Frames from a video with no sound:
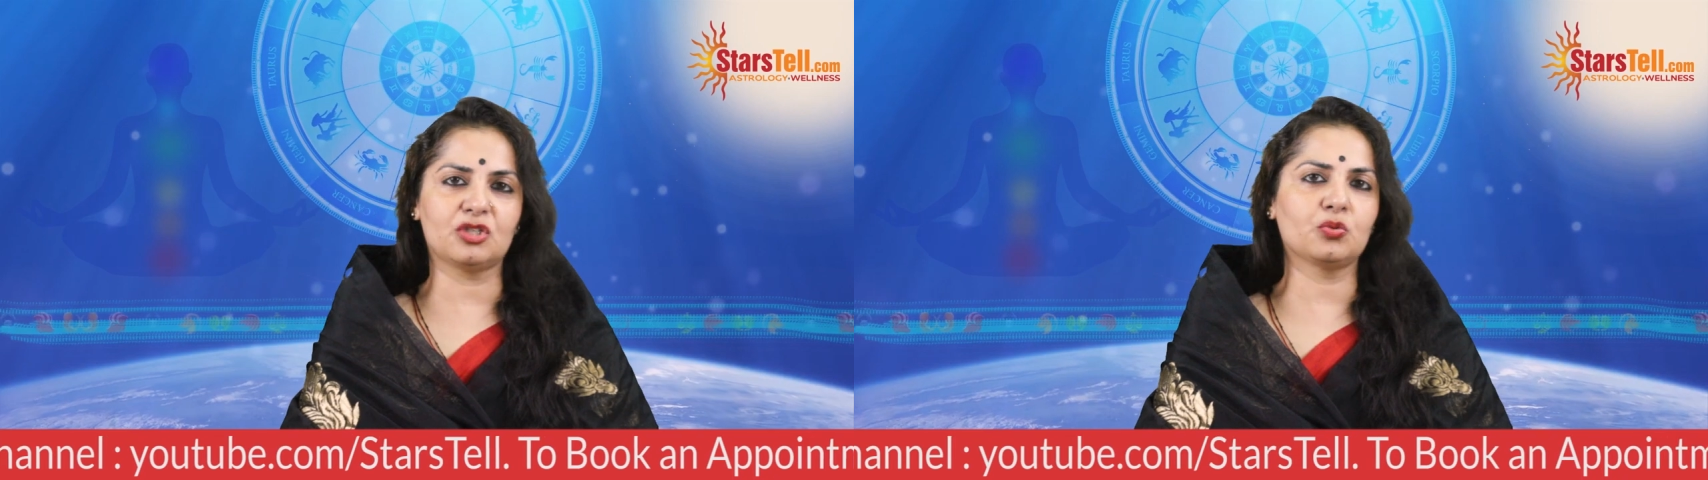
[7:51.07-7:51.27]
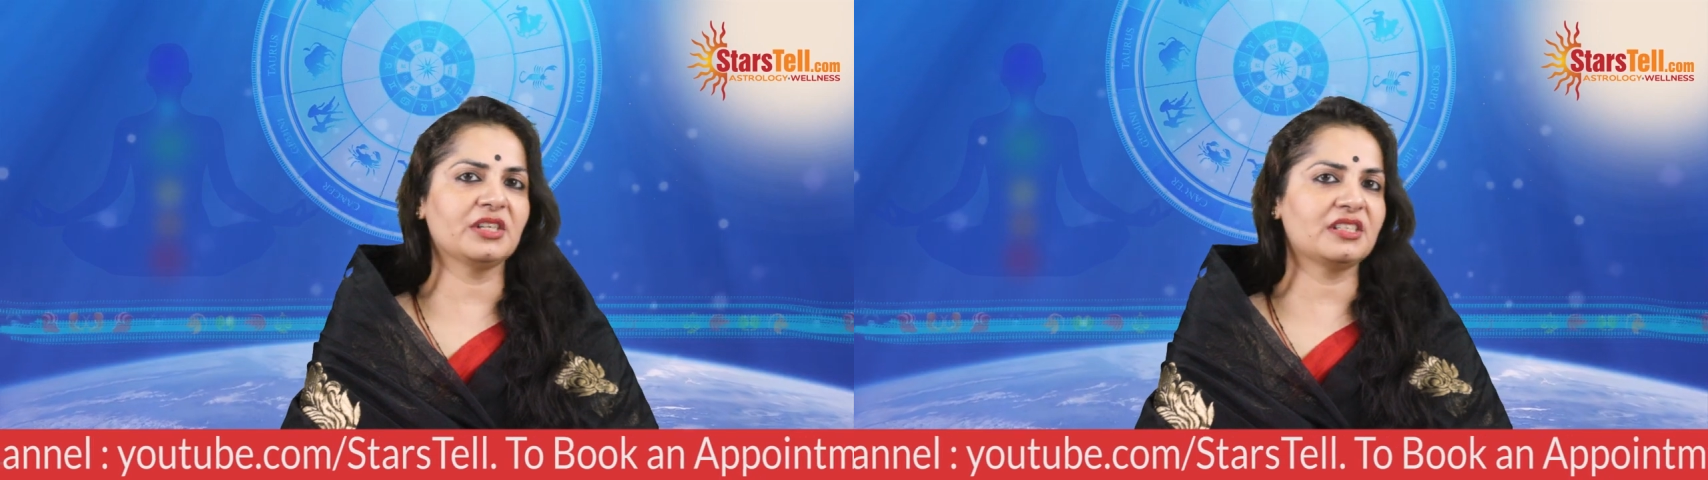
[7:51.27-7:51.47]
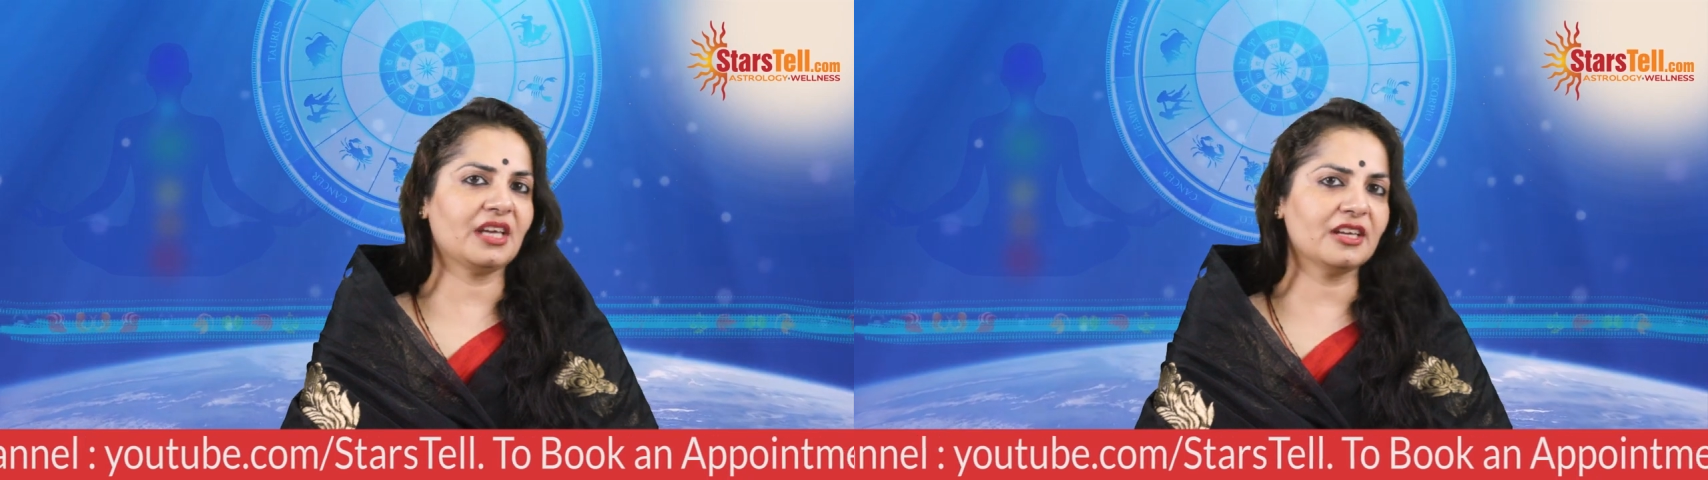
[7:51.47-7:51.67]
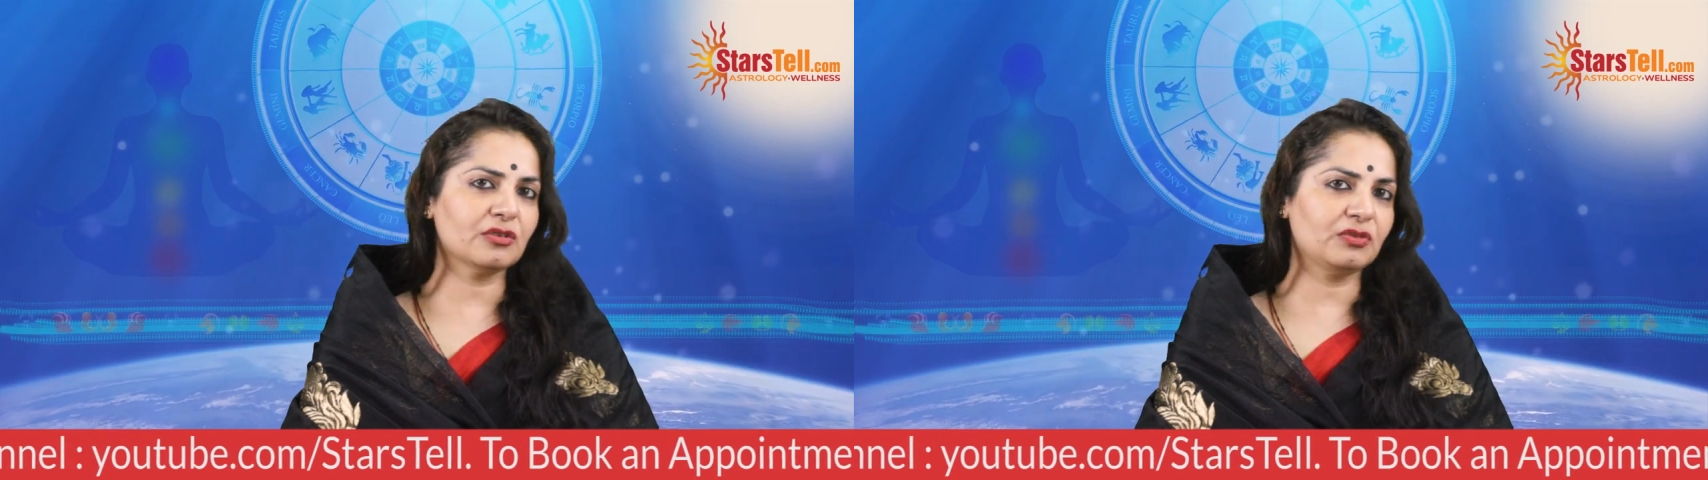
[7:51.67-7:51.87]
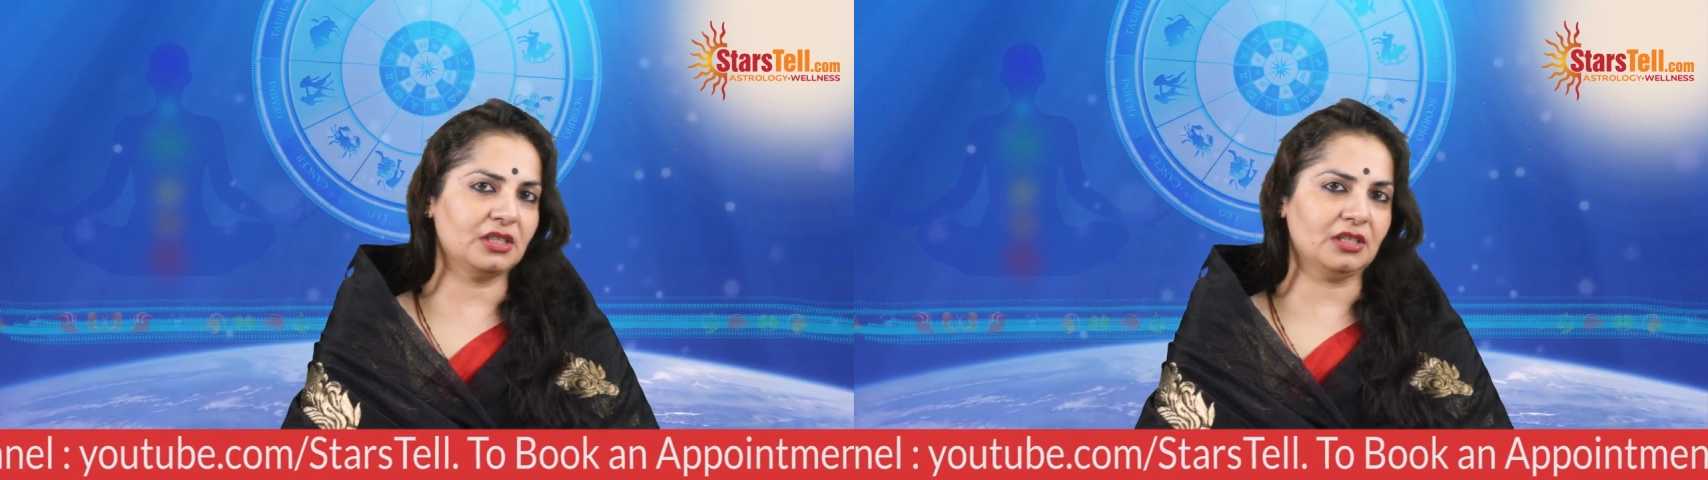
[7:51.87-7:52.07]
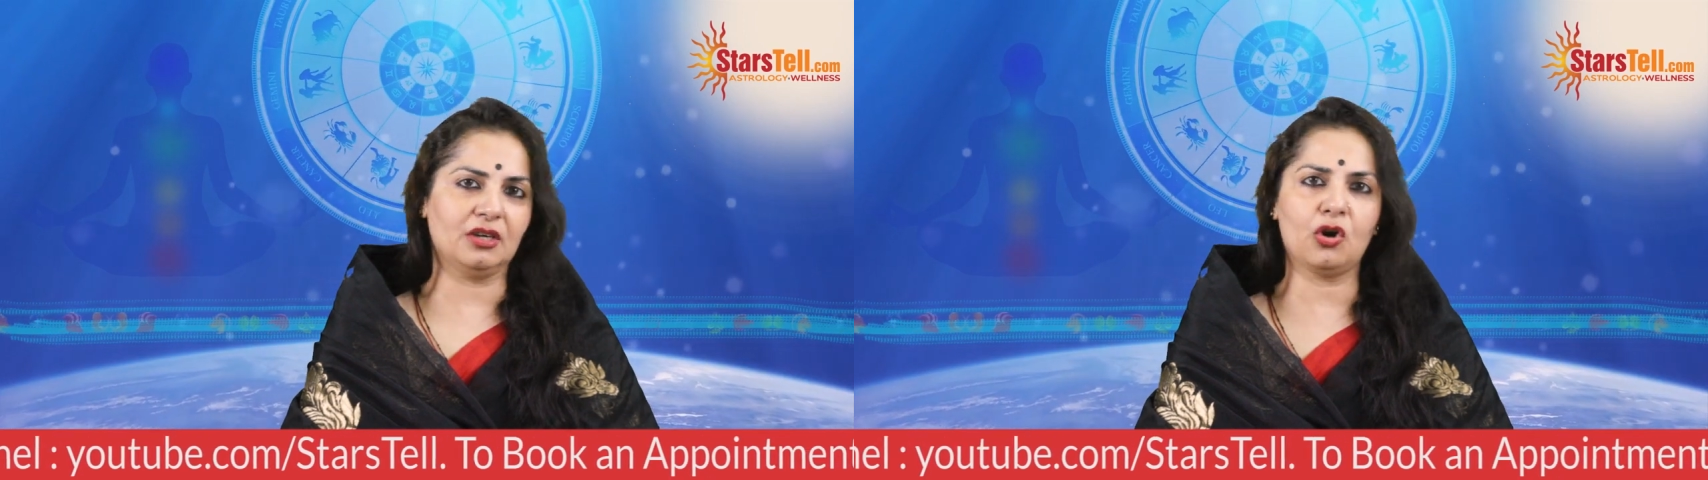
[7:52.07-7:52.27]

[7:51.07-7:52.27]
towards the end of the year.